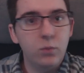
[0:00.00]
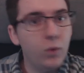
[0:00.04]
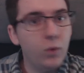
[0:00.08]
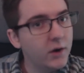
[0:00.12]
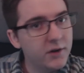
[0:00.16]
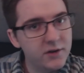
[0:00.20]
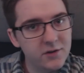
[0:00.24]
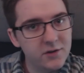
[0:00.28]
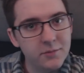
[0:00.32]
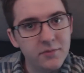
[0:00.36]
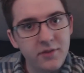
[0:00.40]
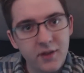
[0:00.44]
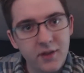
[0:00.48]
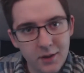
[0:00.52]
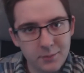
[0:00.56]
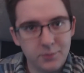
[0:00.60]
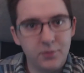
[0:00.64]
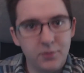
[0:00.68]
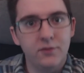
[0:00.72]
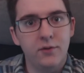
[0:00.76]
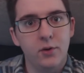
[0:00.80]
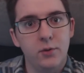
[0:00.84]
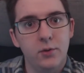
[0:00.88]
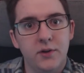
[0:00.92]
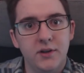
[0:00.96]
watch some
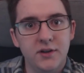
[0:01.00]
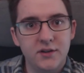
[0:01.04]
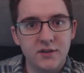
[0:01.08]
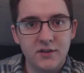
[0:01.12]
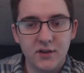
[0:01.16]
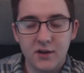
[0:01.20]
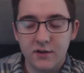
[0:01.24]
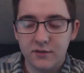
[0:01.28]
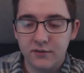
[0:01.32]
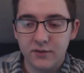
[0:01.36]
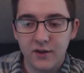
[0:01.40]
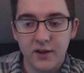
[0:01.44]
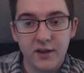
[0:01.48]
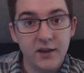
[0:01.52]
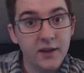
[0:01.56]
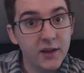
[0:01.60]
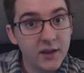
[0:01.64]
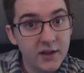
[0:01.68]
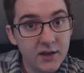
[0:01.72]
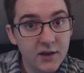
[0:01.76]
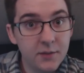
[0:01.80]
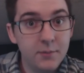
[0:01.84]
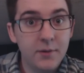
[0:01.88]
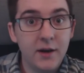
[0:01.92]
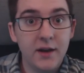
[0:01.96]
thought-provoking stuff like
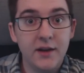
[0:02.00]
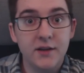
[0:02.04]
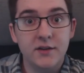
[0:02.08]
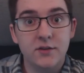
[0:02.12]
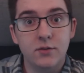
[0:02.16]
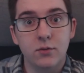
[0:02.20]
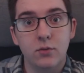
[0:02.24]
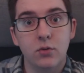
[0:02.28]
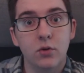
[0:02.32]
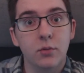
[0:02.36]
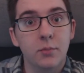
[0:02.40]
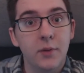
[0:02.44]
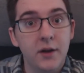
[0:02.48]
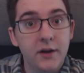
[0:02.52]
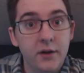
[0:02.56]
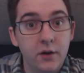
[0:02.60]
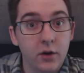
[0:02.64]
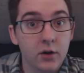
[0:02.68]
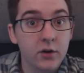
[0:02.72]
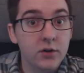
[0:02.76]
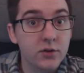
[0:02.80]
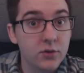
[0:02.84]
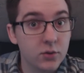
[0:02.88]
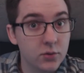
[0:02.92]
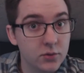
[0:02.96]
Indie Bites or my
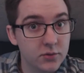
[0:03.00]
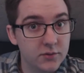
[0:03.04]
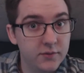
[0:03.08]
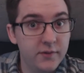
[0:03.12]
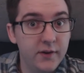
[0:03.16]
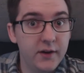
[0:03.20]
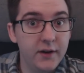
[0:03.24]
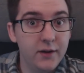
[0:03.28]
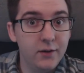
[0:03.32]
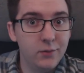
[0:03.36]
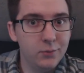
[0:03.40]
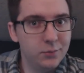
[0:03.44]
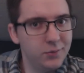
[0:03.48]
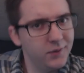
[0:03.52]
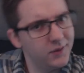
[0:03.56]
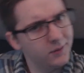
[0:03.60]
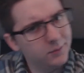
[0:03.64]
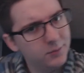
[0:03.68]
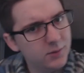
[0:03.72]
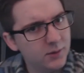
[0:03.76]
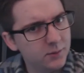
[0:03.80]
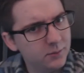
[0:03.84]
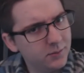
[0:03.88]
Dark Souls video, plug.